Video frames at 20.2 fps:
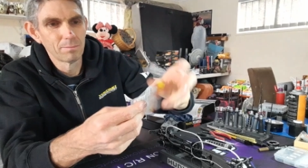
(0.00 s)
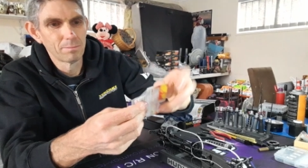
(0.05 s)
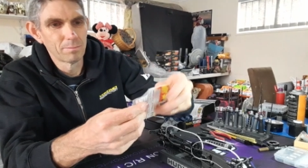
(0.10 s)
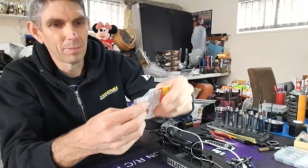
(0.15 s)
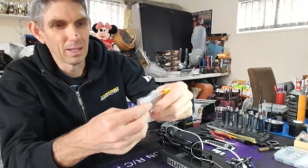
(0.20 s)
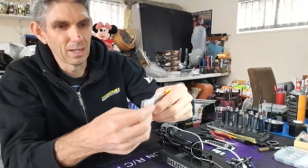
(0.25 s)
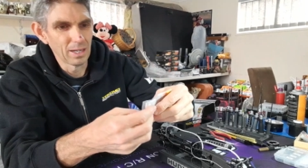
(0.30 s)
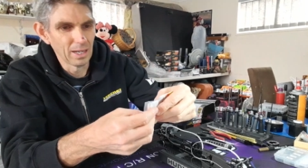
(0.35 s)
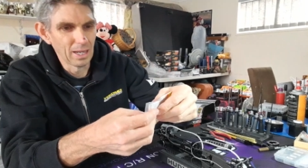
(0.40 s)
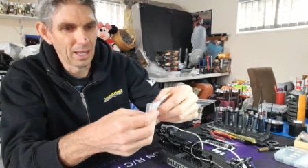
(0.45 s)

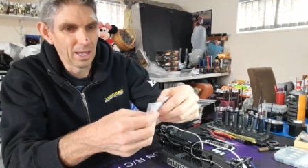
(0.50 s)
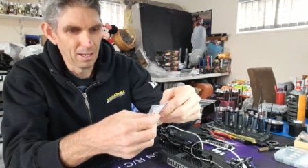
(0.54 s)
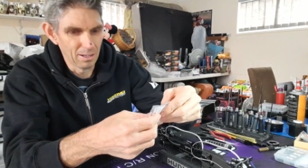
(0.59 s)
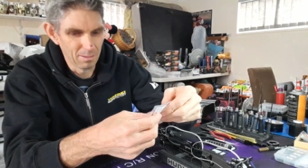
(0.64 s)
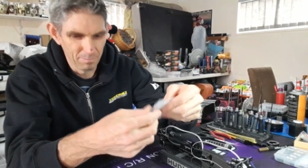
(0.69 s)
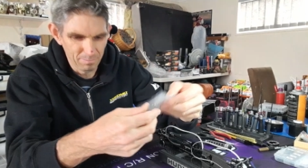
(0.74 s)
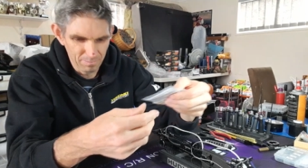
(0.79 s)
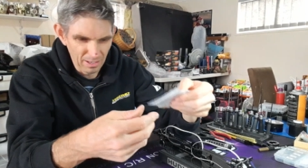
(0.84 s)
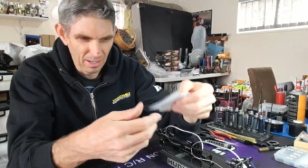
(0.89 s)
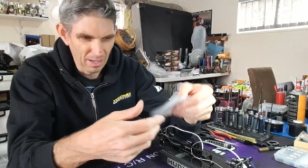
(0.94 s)
Bit
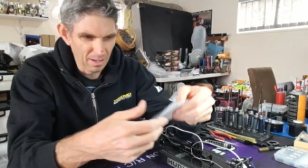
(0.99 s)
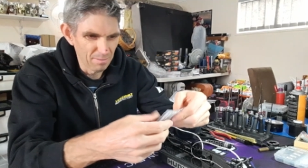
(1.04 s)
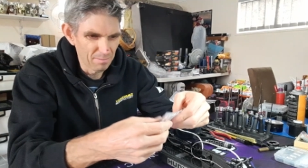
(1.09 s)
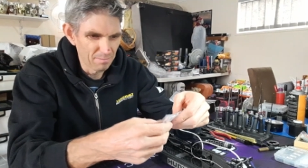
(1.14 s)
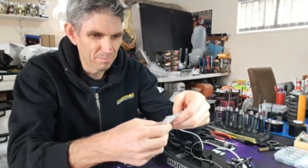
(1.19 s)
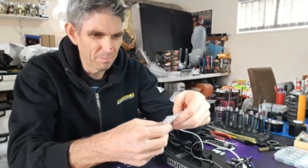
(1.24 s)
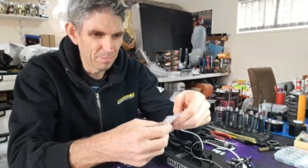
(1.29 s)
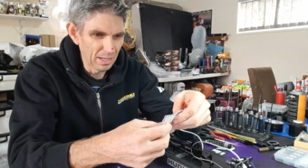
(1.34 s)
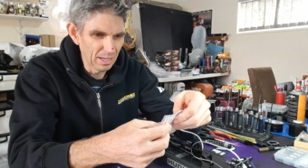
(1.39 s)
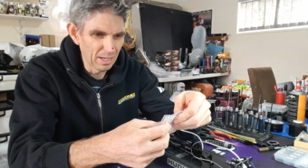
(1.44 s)
they're a
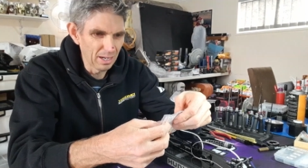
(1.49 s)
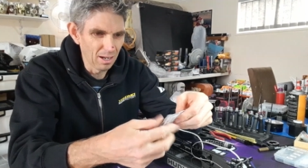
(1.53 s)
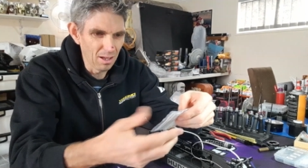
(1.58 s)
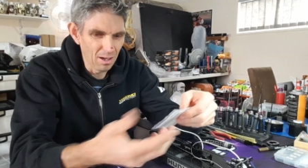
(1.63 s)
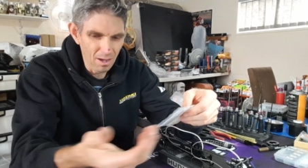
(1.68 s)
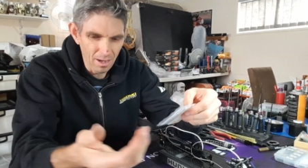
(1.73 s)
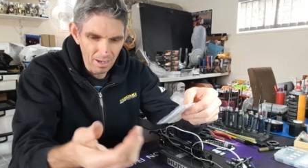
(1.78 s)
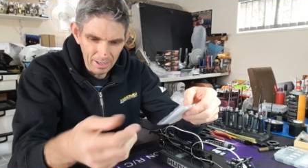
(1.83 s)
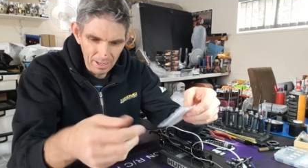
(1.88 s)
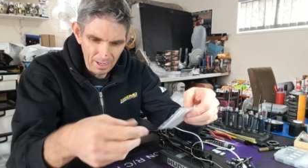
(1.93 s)
bit
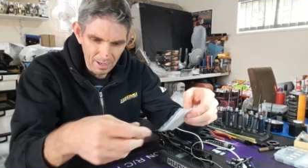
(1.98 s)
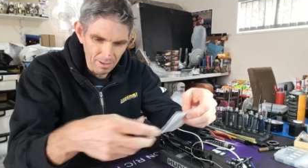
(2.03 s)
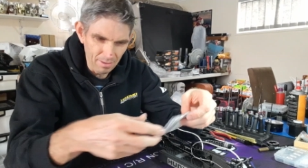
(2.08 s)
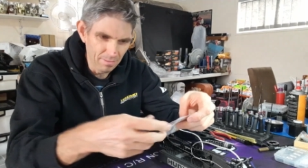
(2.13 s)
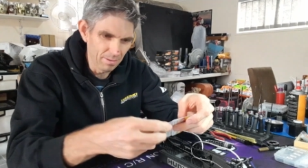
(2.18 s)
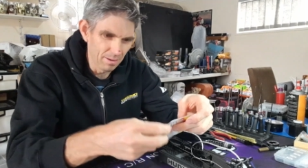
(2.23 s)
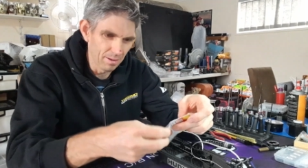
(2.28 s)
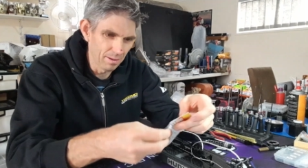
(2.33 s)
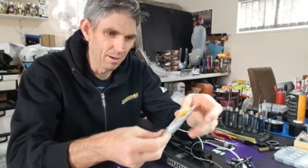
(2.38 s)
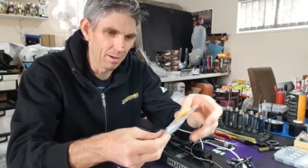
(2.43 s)
lighter.
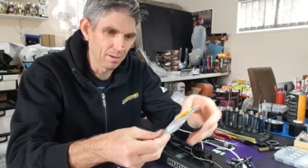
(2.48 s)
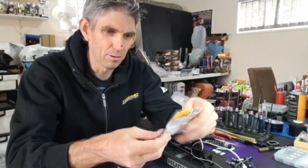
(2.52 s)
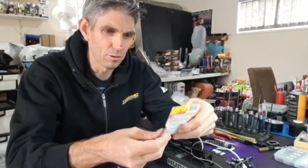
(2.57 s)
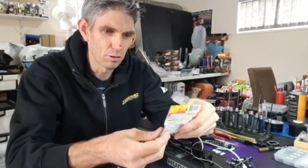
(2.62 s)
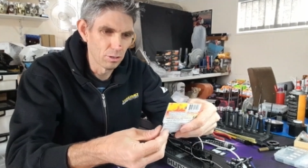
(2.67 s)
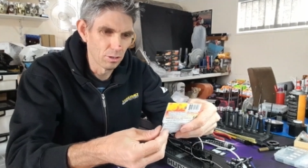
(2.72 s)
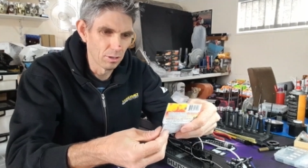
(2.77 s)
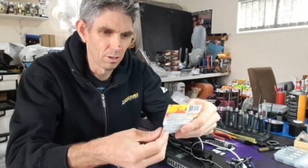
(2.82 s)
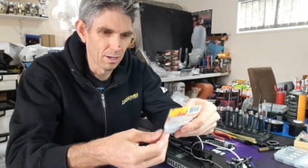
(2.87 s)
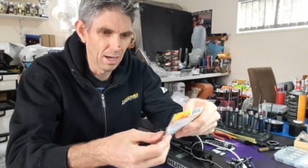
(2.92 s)
I'm not
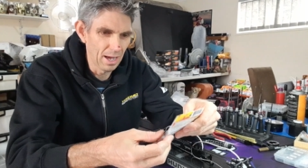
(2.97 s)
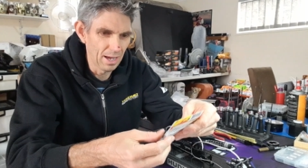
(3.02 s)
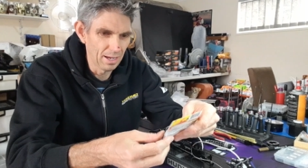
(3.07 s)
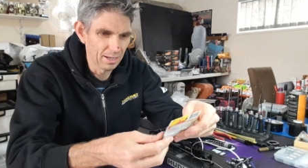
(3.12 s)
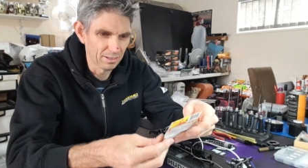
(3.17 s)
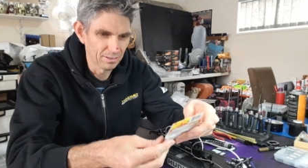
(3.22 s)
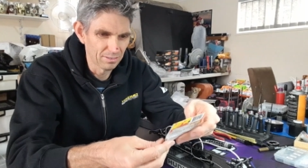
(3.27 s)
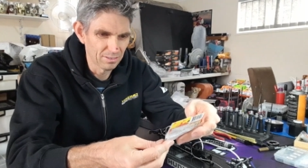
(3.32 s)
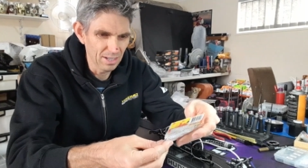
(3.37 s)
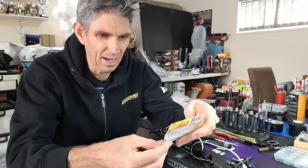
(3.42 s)
sure
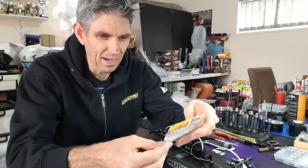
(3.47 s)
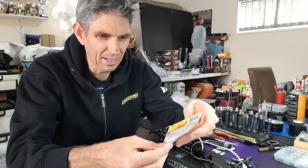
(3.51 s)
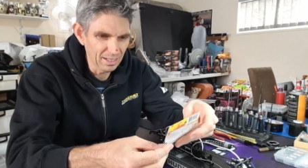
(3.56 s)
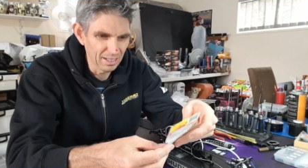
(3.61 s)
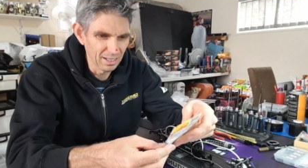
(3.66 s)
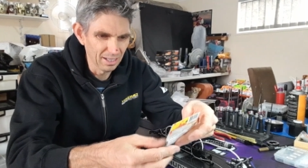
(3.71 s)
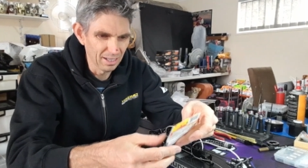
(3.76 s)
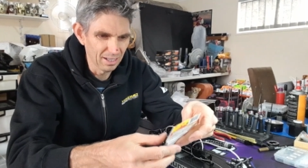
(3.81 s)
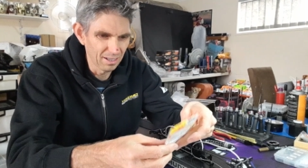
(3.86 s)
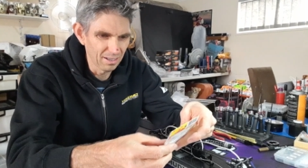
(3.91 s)

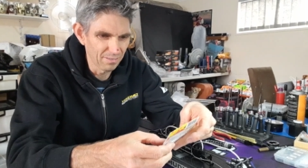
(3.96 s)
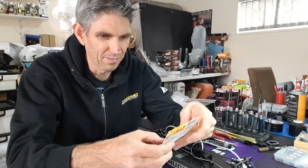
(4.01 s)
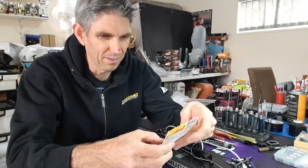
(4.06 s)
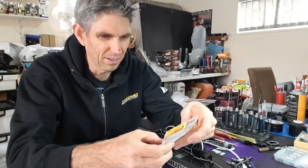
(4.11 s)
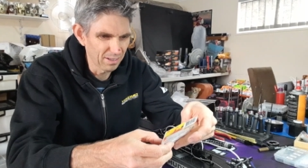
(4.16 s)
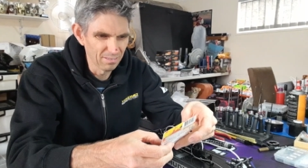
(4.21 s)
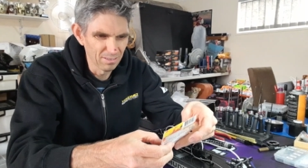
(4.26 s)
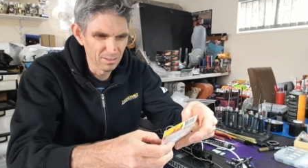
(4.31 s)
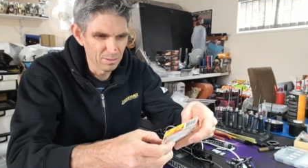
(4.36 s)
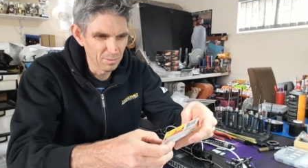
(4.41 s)
exactly. I
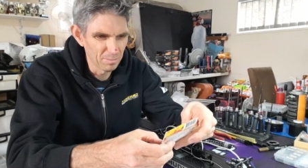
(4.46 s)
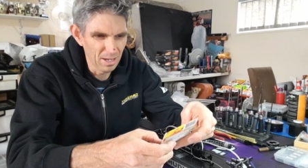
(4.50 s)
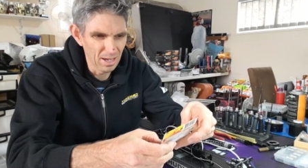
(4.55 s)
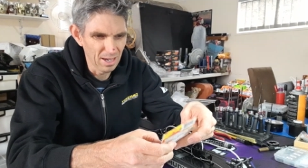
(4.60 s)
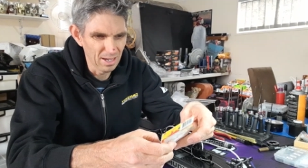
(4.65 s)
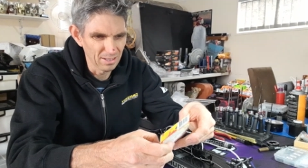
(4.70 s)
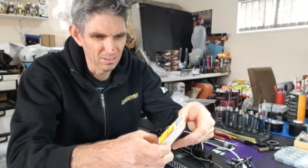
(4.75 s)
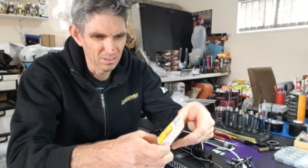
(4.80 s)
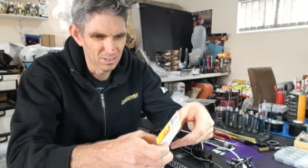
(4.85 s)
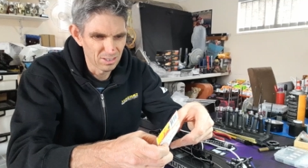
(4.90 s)
think it was
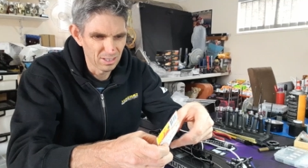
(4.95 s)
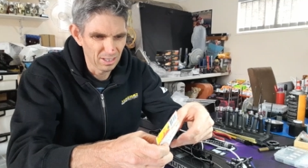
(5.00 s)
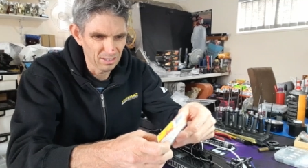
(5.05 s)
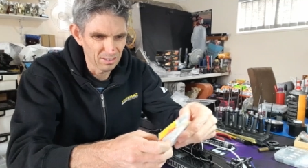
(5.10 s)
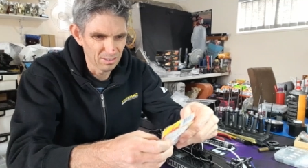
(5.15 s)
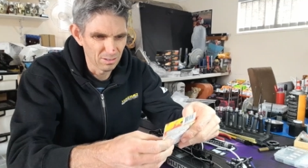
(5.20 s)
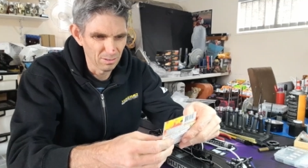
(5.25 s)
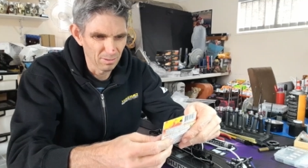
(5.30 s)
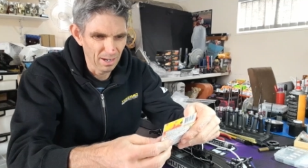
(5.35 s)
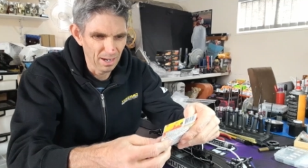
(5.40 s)
about six
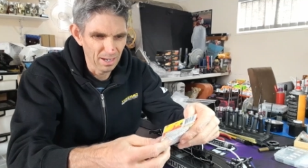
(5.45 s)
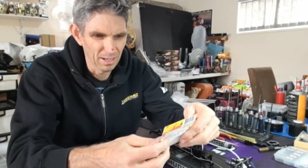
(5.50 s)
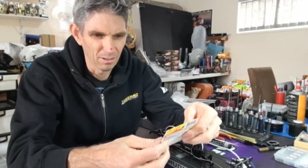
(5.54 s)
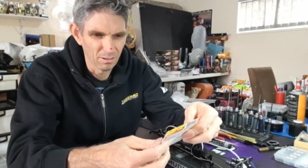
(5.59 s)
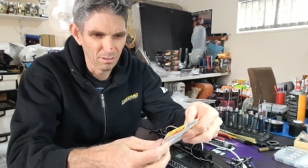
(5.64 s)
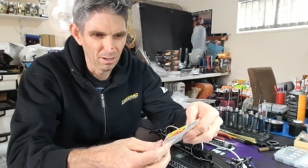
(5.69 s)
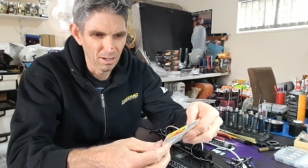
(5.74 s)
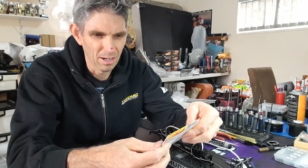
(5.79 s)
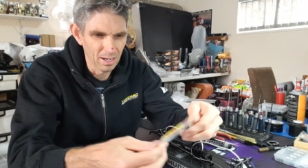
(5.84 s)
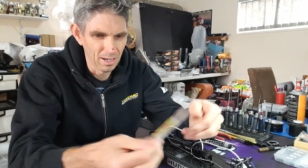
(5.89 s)
to eight
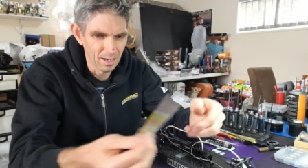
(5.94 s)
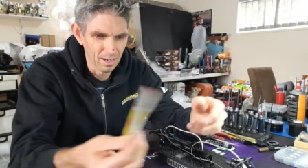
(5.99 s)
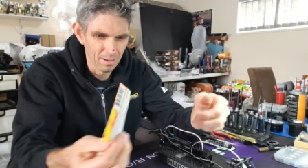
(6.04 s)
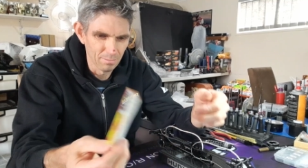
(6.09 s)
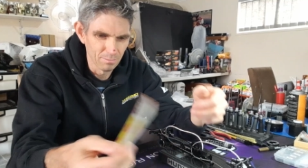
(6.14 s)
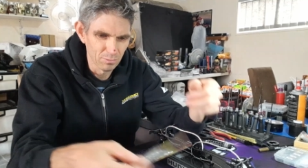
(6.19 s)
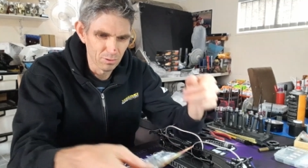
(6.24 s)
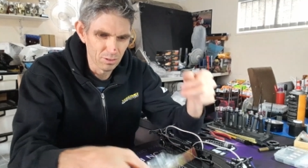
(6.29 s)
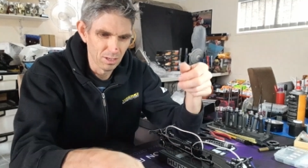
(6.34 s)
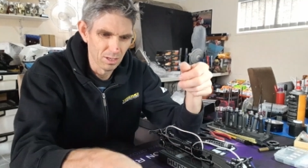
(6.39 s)

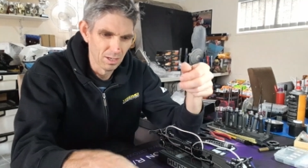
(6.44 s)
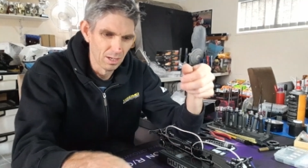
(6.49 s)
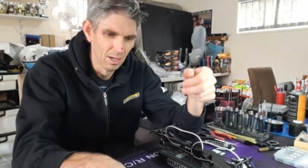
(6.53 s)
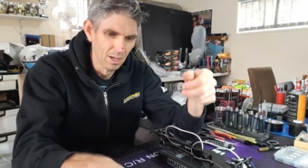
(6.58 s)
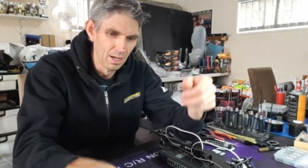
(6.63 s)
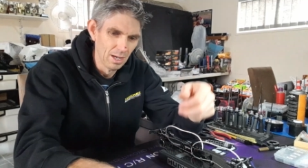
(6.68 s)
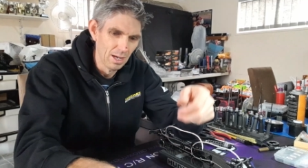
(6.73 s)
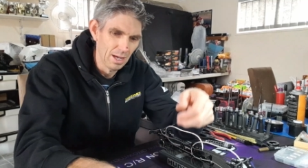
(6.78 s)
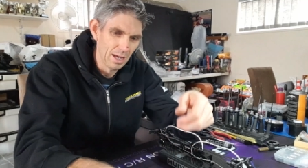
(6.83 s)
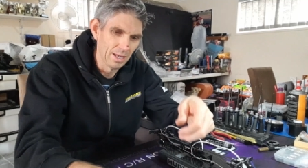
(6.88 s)
grams.
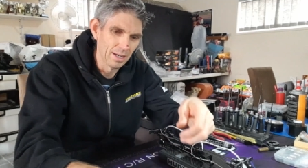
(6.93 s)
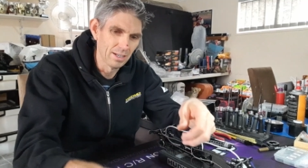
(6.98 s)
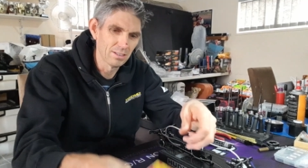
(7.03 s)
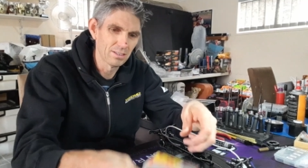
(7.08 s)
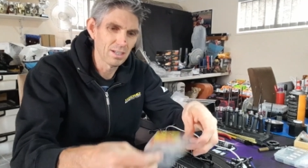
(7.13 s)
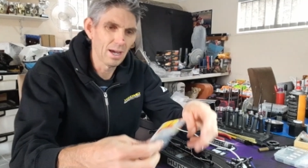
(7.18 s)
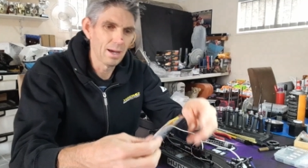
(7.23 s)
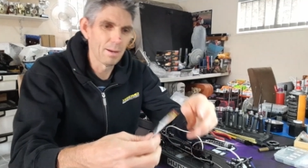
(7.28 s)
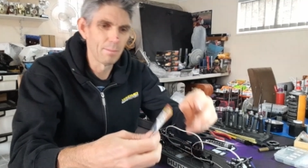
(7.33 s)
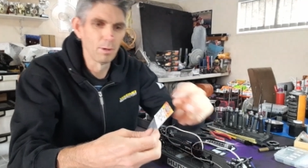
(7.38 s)
And the
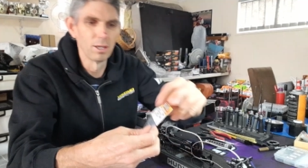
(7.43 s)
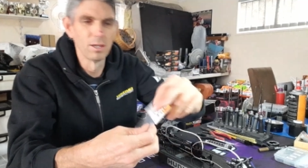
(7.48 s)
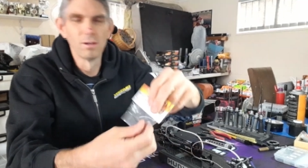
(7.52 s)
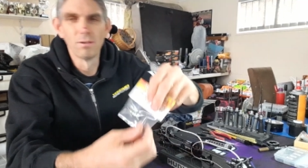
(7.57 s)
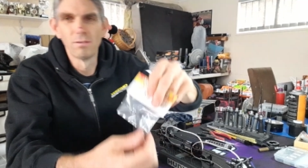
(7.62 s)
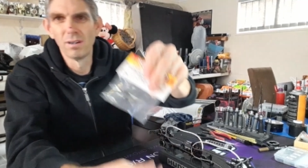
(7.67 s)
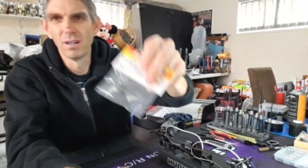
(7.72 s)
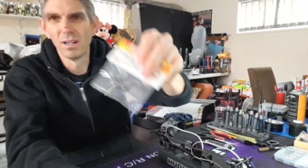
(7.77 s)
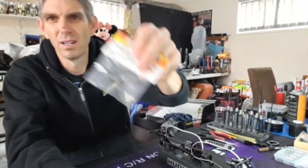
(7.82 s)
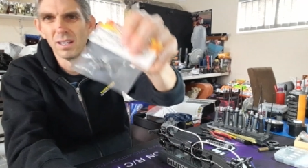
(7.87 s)
same on the
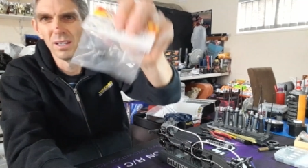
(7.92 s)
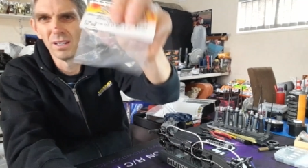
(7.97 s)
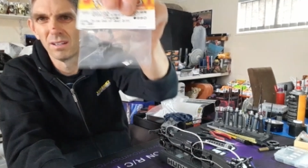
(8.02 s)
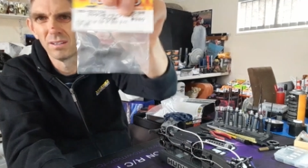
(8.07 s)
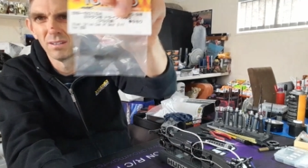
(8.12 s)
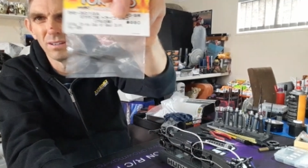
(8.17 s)
rear.